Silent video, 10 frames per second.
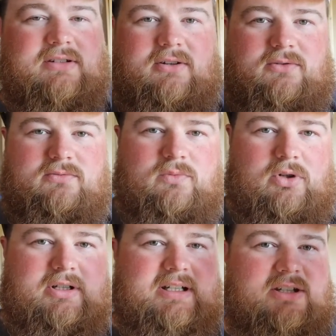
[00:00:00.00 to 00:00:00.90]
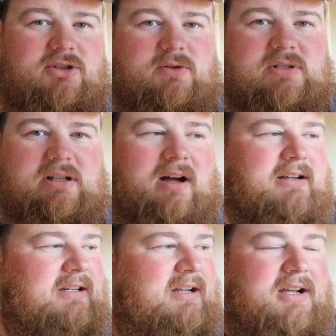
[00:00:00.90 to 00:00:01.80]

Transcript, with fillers: so one and two slot.